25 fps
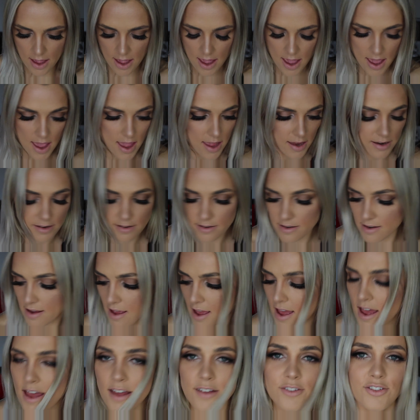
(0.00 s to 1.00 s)
and
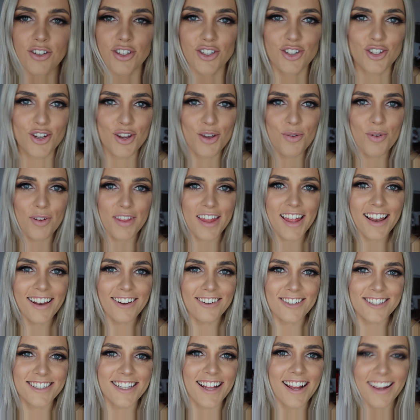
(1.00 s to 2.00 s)
just show you what that looks